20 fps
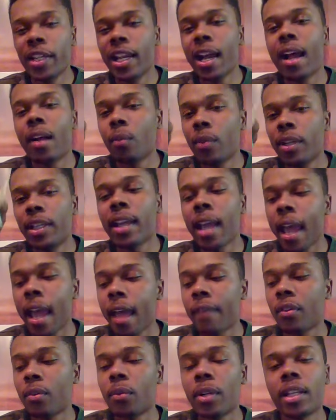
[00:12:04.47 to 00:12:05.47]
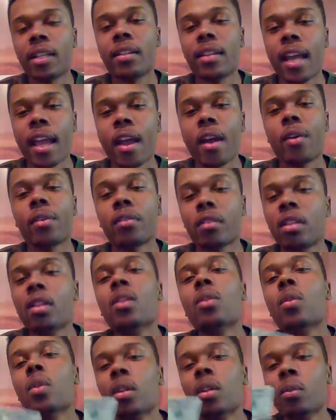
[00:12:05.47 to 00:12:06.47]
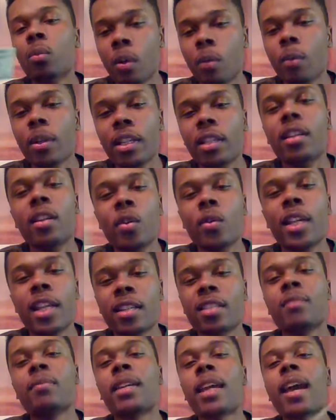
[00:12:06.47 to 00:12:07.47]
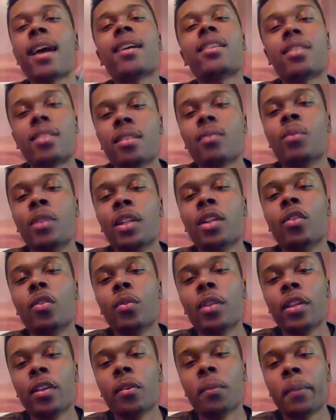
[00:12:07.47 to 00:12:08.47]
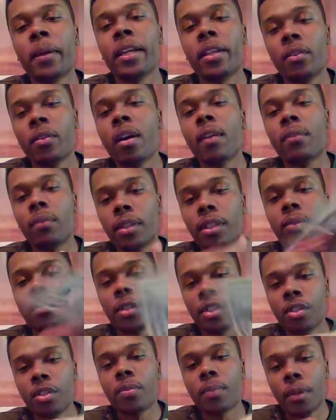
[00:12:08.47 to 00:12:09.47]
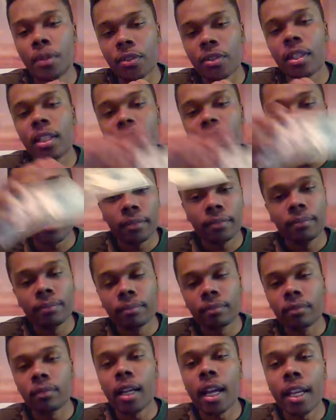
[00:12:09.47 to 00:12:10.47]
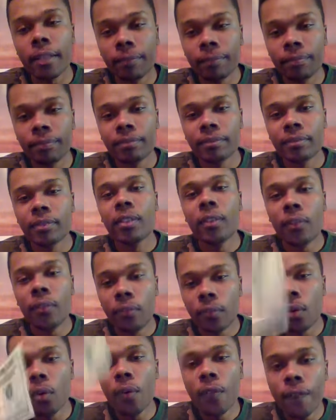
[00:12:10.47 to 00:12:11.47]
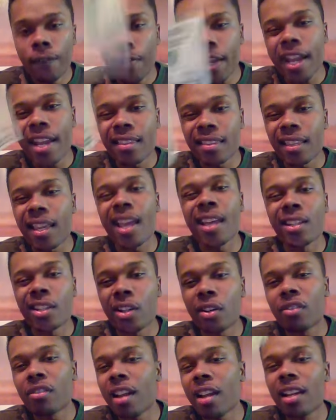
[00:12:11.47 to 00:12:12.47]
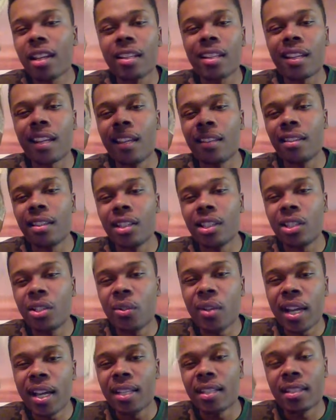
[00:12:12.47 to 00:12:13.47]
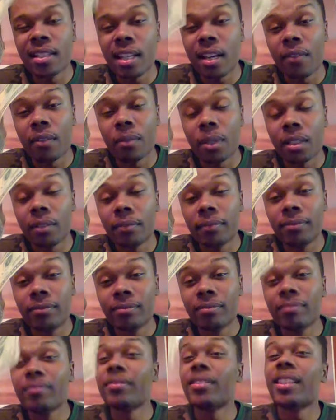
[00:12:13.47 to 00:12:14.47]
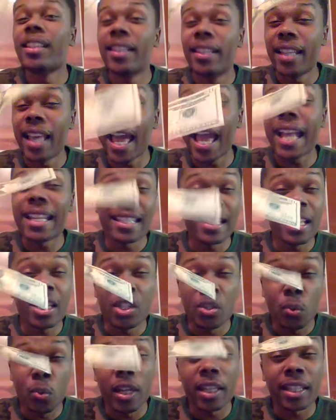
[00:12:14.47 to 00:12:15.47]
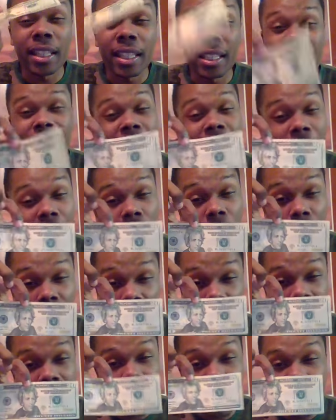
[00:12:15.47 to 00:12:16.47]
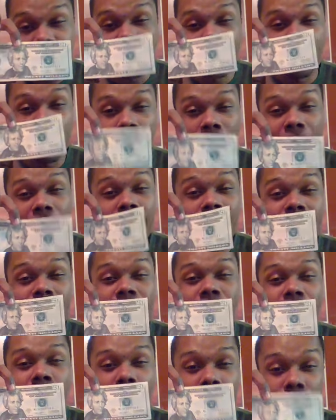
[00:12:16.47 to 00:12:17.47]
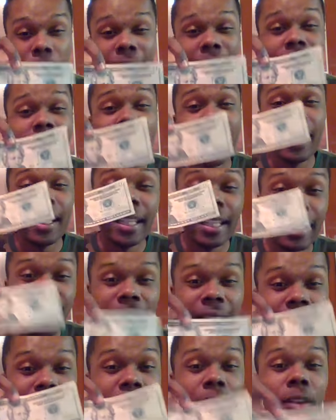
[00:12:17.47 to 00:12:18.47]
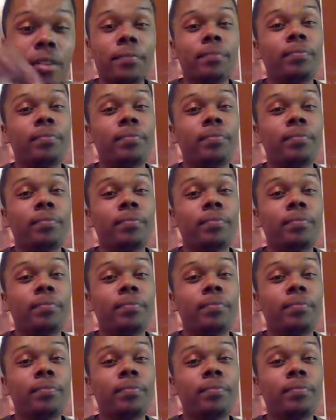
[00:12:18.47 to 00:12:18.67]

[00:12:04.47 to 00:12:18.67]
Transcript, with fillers: got we have it written down when we do get some cash, we're gonna we're gonna break you off what, what you're supposed to get, right? Full faith and credit in the U.S. government. That is what the dollar is backed by now.